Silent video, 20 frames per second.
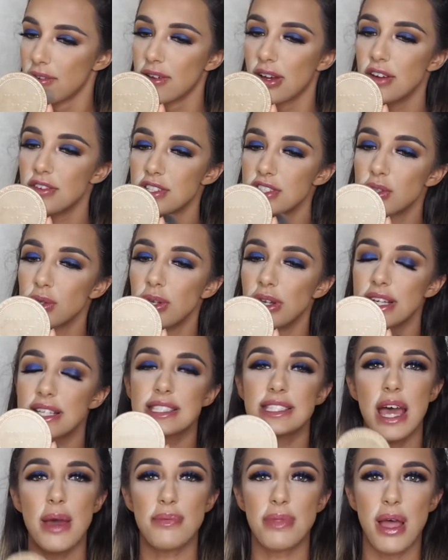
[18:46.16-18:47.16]
I've just got to
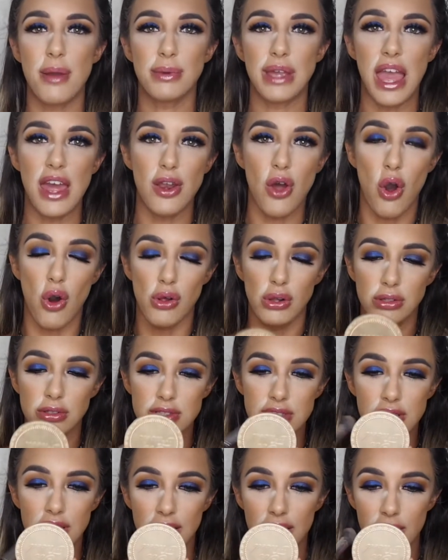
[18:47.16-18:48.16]
accept that I'm getting
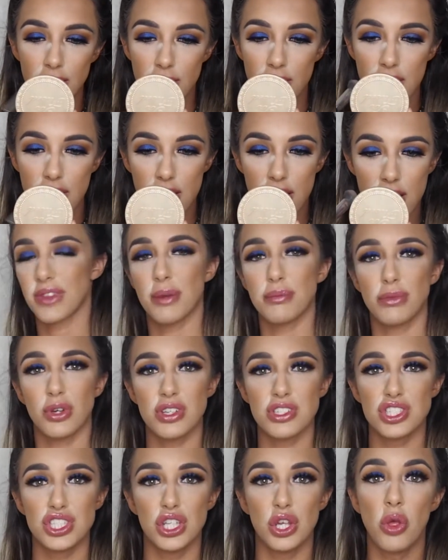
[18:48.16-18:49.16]
old now. I'm not
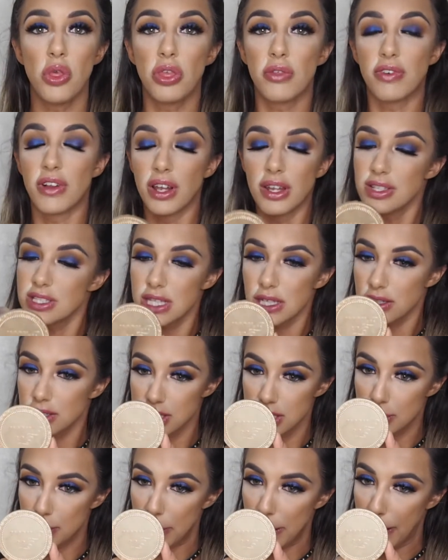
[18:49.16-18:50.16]
as youthful as I
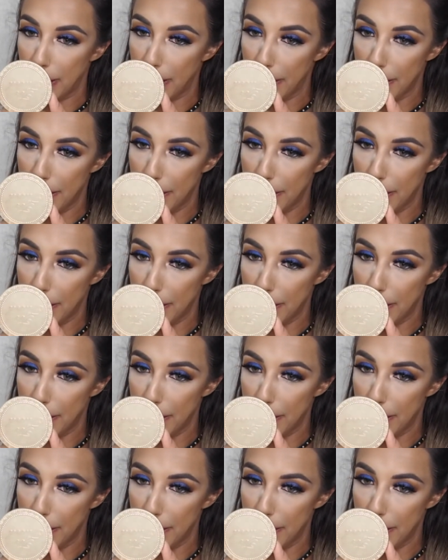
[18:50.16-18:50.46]
used to be.